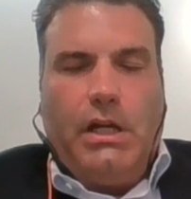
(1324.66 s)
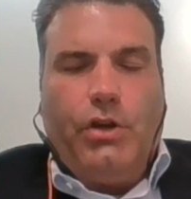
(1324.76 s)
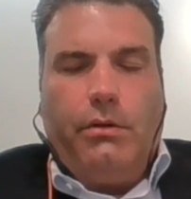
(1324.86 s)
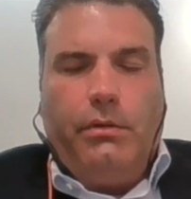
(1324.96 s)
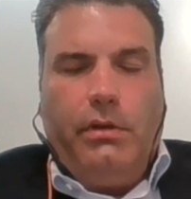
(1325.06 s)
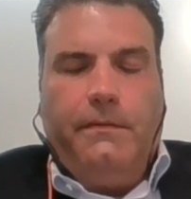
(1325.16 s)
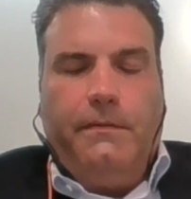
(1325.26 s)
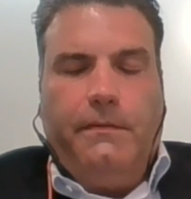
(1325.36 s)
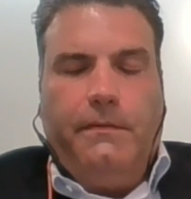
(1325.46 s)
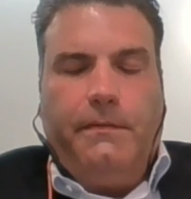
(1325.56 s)
generally
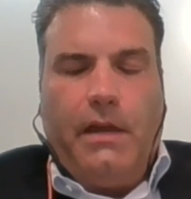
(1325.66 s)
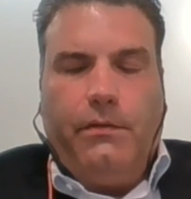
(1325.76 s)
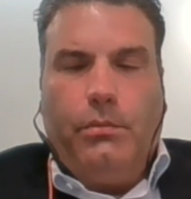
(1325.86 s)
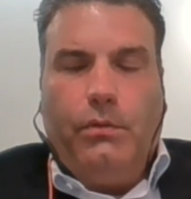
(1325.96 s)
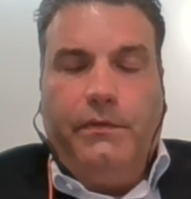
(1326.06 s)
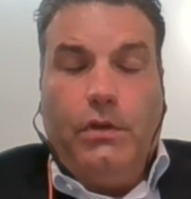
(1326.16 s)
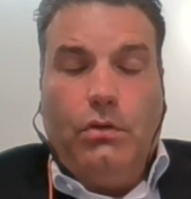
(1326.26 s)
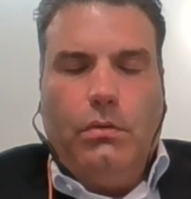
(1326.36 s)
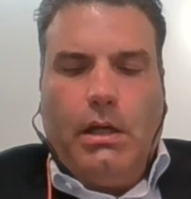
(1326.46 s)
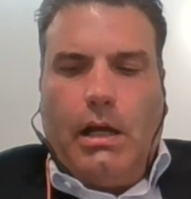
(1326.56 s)
favorable
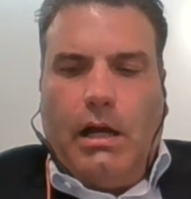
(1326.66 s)
view